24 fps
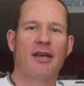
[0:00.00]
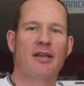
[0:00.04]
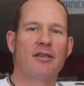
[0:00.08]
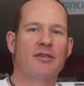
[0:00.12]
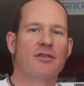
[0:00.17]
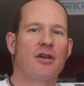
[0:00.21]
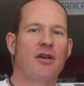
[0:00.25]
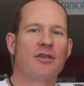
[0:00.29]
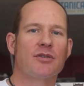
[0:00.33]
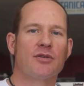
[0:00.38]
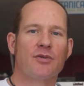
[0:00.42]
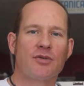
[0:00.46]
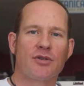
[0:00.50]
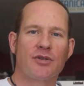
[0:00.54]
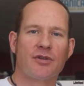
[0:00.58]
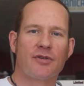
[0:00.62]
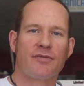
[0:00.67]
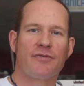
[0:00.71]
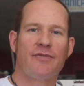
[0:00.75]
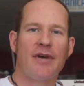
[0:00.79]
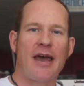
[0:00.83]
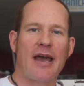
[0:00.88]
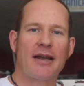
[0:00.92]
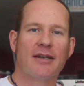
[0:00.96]
It is also
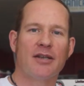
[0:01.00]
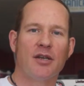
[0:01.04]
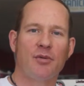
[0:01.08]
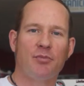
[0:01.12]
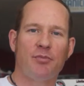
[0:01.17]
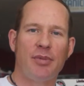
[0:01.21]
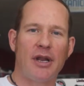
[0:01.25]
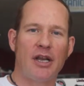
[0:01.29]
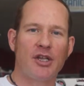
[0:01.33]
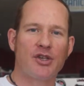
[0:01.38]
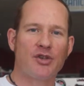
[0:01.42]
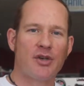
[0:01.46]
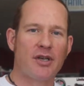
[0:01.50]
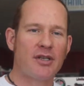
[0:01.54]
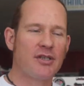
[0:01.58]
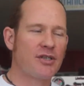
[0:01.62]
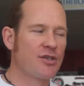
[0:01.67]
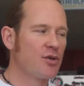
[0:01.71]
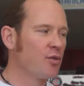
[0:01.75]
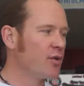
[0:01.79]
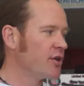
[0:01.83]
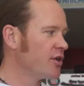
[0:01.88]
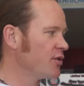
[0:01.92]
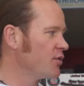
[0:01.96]
surfactant and penetrant,
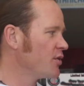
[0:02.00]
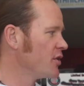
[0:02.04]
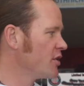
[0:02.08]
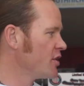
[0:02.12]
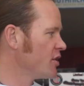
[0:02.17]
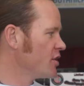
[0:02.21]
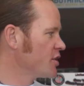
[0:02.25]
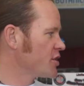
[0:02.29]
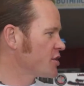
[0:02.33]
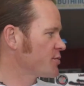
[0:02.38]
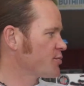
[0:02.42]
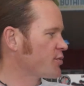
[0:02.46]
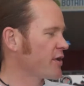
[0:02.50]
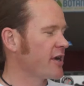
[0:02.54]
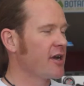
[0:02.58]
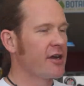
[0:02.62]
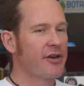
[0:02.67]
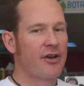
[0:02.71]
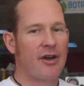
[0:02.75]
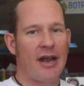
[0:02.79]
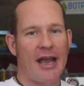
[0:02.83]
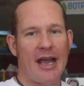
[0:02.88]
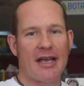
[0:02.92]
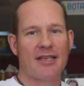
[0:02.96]
so when you spray
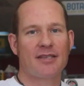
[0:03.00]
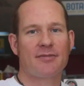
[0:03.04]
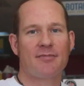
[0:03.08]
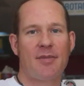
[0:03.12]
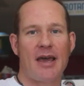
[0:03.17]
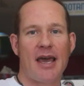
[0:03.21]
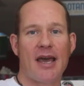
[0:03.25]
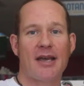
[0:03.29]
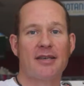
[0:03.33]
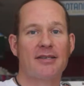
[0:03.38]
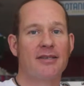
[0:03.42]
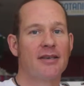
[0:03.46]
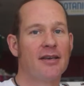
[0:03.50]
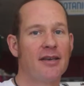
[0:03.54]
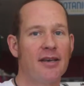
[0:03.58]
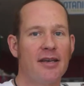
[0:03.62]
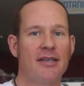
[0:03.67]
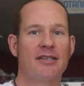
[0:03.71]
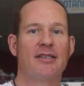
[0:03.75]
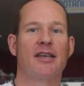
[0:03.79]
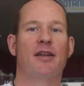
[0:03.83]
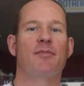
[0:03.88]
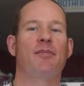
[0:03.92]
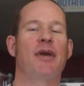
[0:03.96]
on your Azabax,
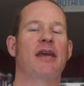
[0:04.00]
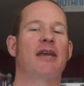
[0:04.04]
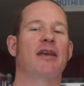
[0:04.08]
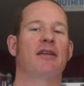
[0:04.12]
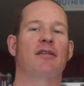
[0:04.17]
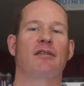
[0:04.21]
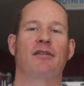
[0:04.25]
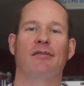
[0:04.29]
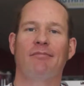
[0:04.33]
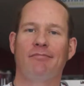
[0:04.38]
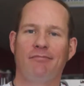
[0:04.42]
it's going to make it